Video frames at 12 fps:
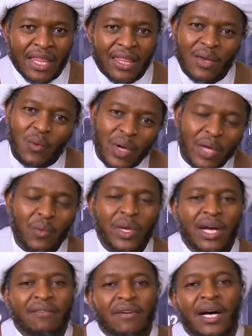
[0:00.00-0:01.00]
The way we
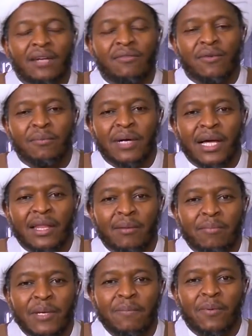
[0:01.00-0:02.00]
have heard from other
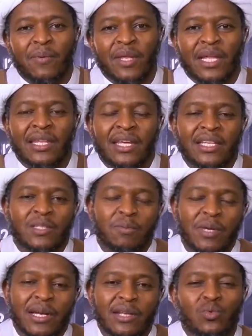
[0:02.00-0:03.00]
people that the
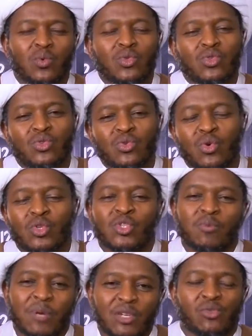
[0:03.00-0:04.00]
experience was so
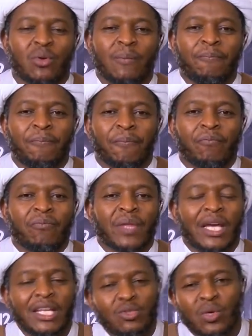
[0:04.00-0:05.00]
special,
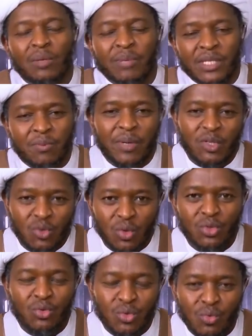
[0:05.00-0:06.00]
it will be special
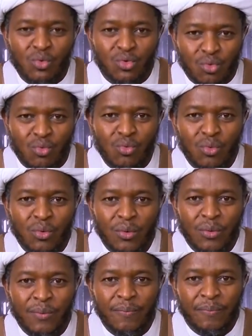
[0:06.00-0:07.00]
to you too.
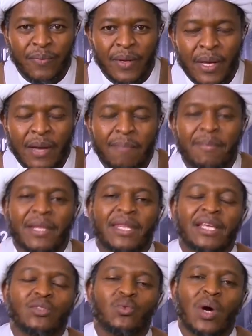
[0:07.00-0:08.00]
But
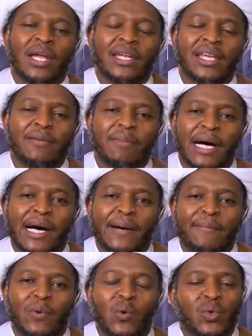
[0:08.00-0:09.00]
there's one
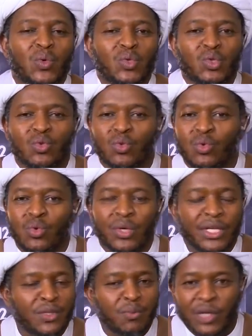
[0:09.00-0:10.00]
imam who used to do
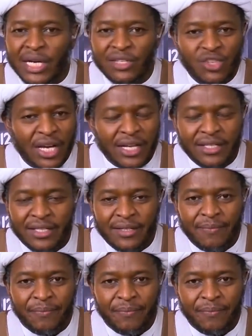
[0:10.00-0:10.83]
his munajat.